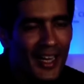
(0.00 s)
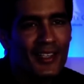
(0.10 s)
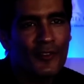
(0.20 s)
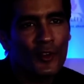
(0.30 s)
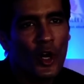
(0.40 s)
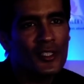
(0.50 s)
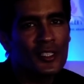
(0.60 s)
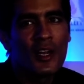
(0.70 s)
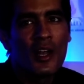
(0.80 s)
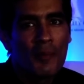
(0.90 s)
and of course
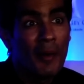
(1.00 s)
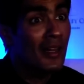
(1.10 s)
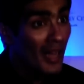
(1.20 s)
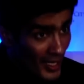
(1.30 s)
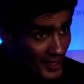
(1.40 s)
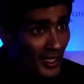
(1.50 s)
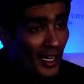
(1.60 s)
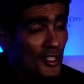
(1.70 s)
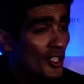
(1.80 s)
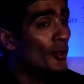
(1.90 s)
my last
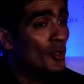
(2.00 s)
collection at